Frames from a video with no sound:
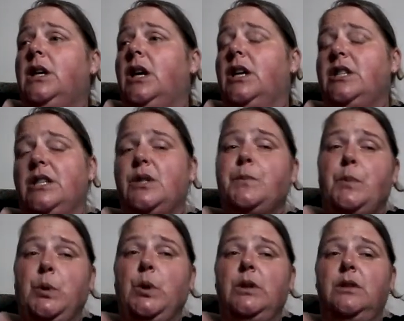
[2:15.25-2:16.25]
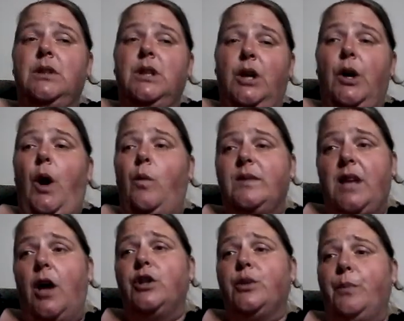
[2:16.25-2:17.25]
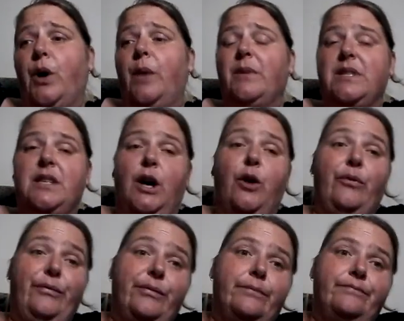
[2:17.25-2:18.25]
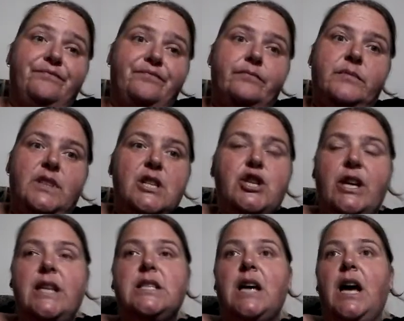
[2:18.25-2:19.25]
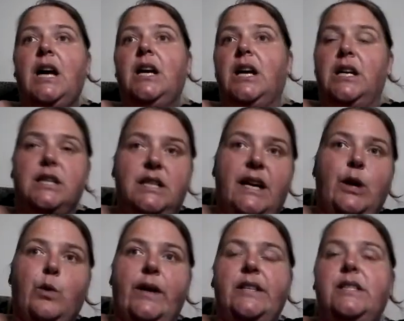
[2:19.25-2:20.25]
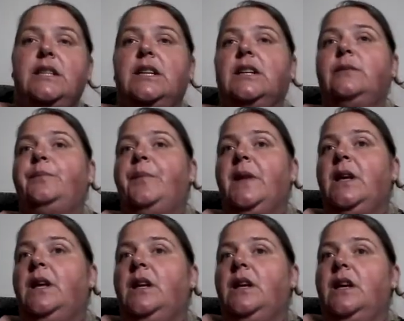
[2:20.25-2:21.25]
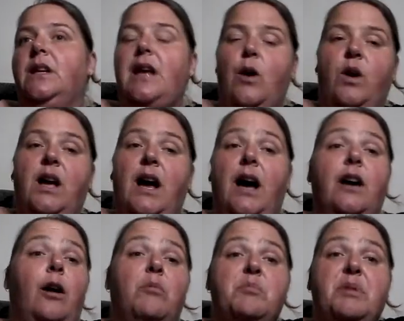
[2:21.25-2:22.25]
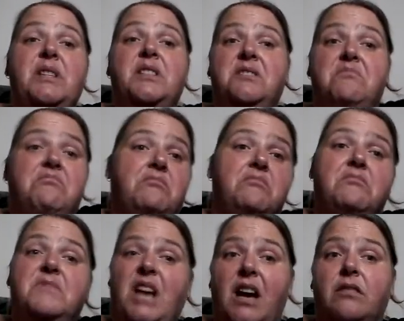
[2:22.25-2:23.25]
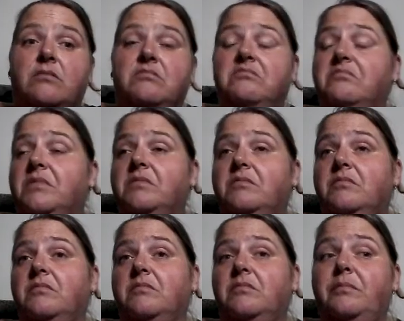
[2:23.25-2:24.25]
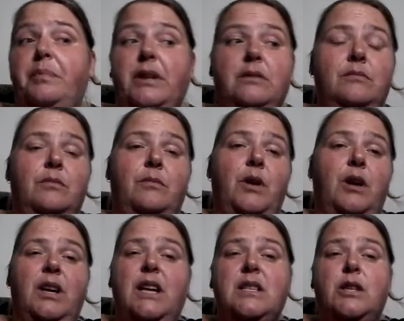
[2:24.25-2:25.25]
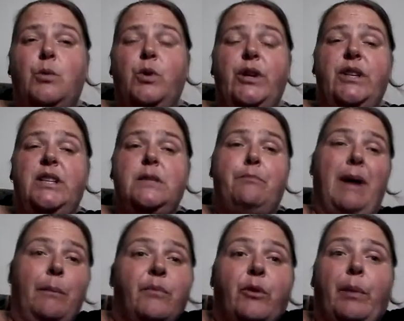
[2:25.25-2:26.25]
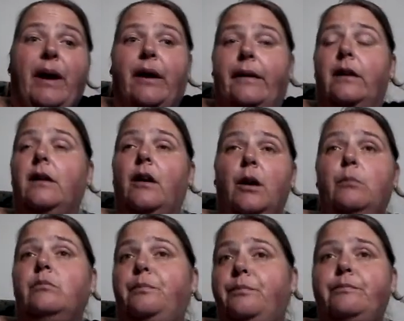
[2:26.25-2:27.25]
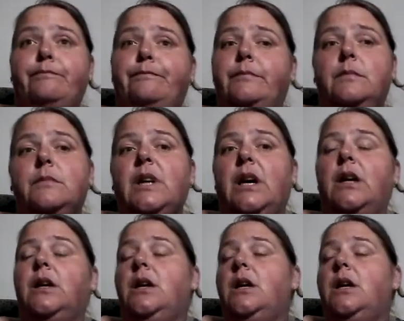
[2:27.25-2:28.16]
I just put, you know, I was going to buy myself the cheesecake and a takeaway dinner. Now I can't. I'm a bit down. I guess the word is bummed about it. Yeah.